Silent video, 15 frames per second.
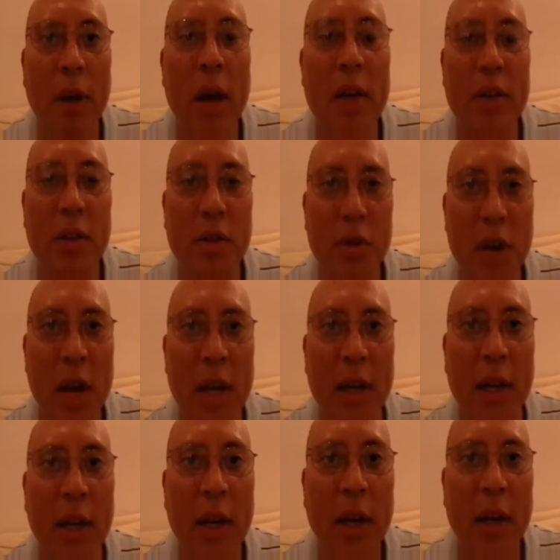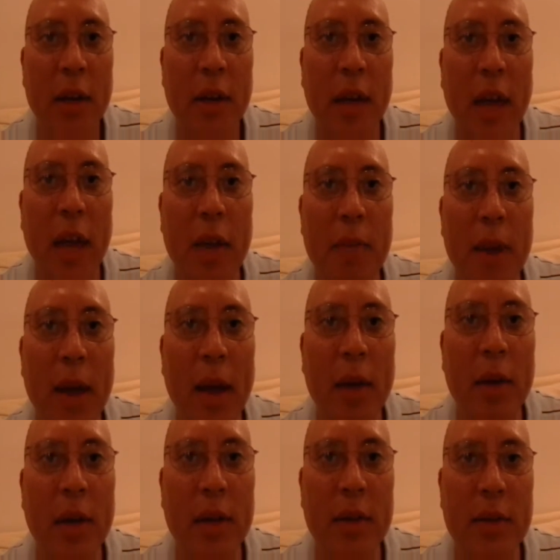Rajajani, came
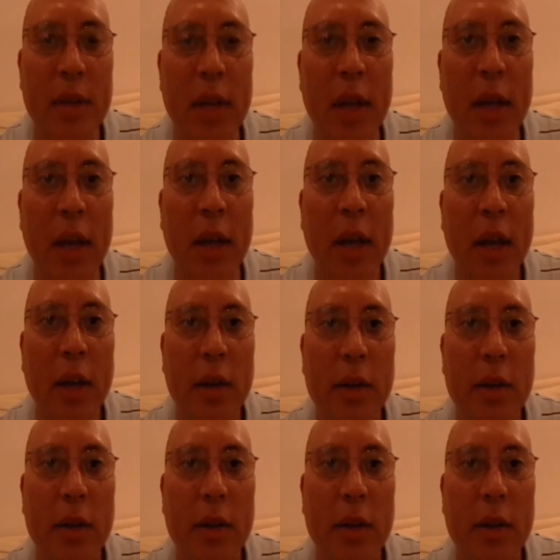out and said